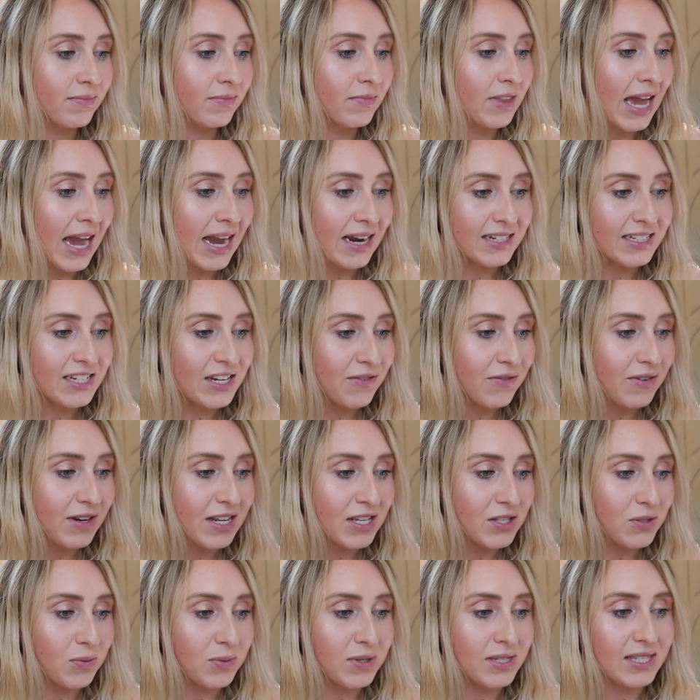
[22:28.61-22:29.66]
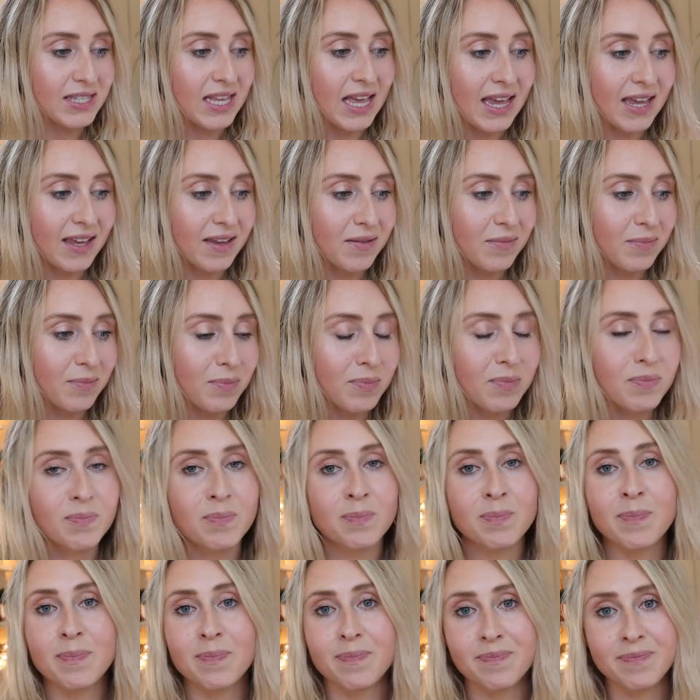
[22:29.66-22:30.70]
The activities was like
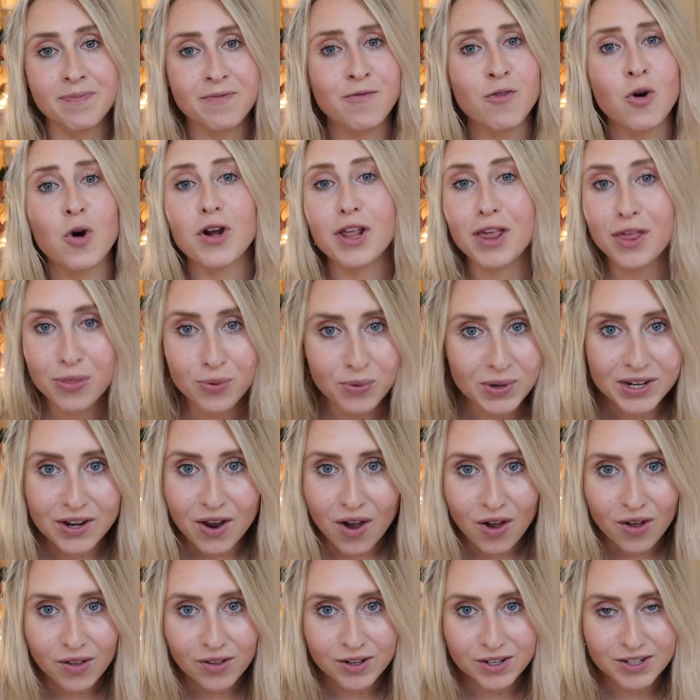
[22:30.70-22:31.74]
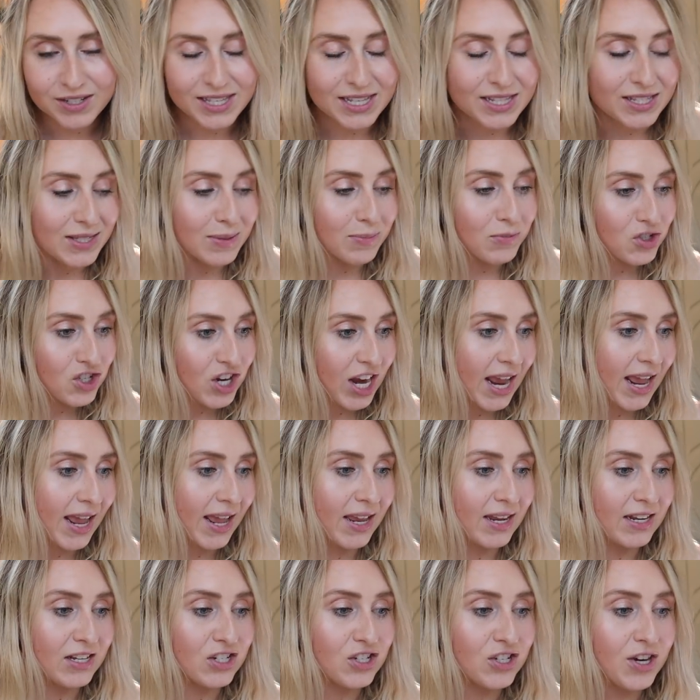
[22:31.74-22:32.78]
$43 and some
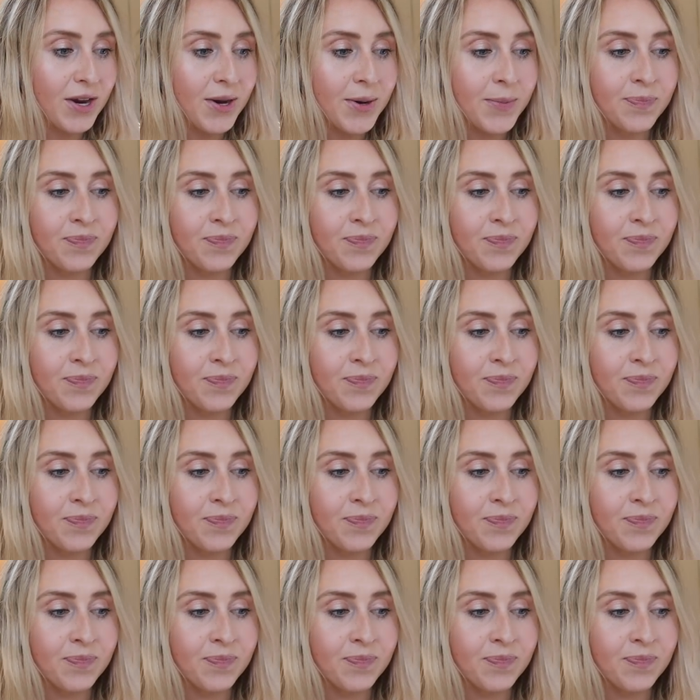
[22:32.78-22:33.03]
change.